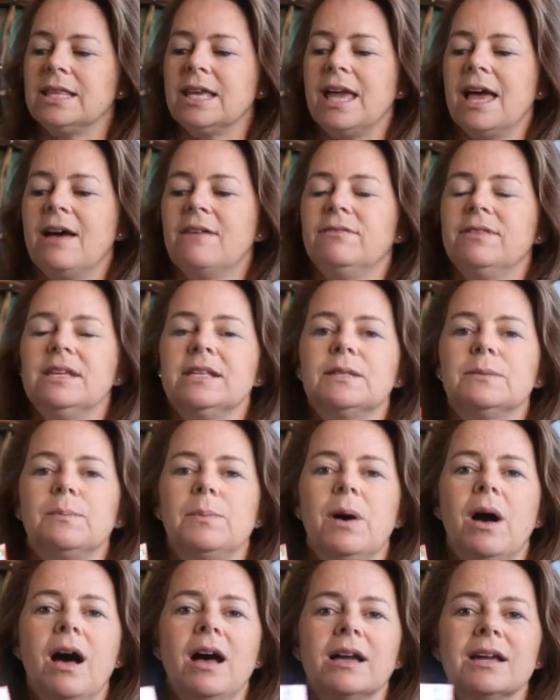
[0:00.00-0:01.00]
They have these
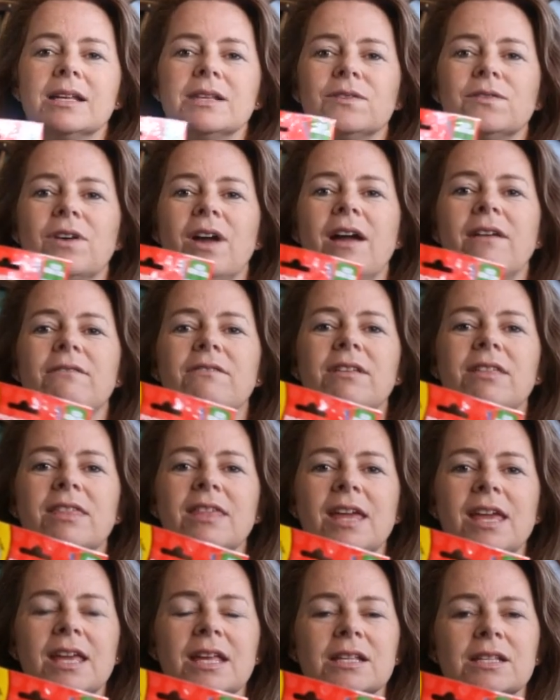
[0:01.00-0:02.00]
pockets for
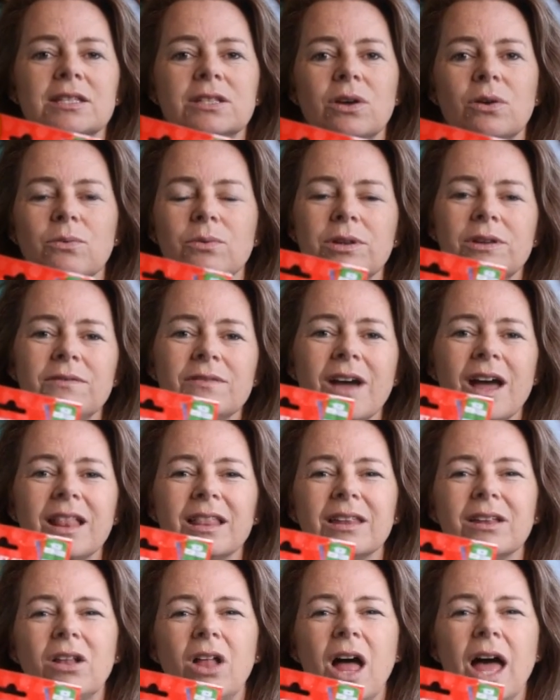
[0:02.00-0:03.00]
everything, and so when you've got
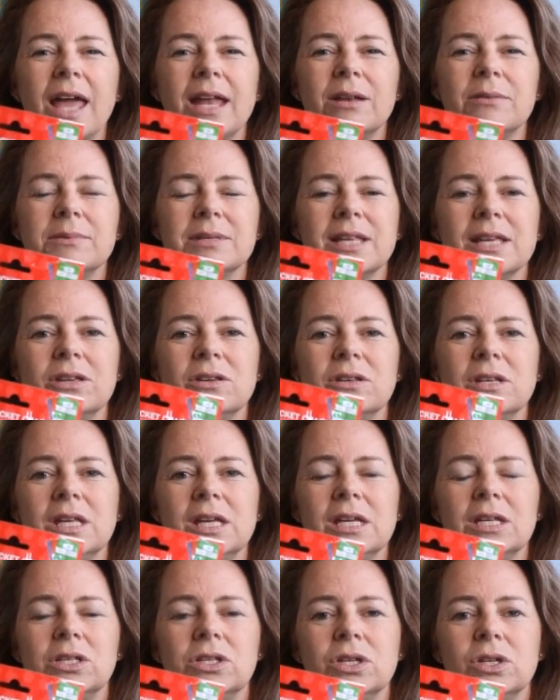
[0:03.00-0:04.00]
little items that you
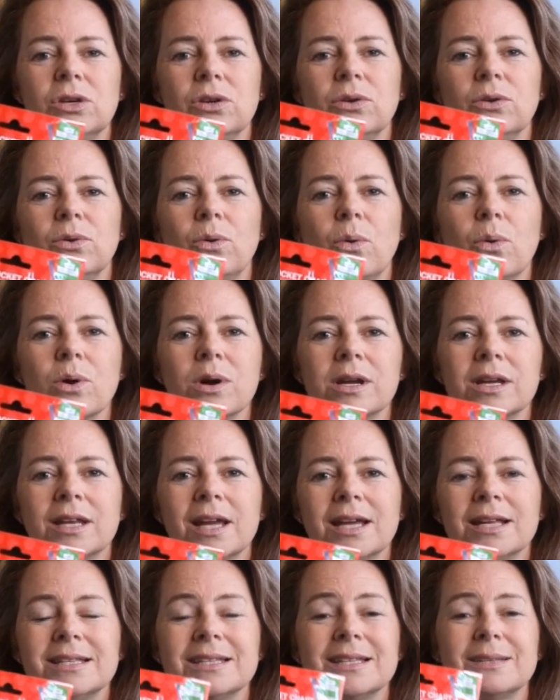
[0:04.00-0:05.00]
need to
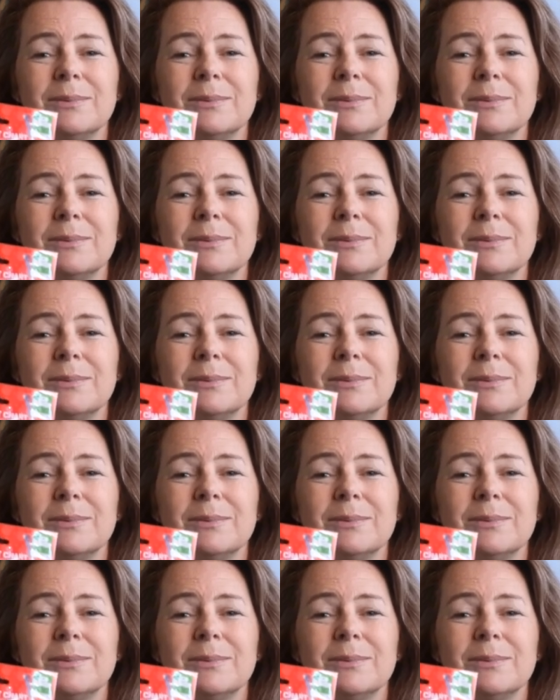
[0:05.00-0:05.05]
organize,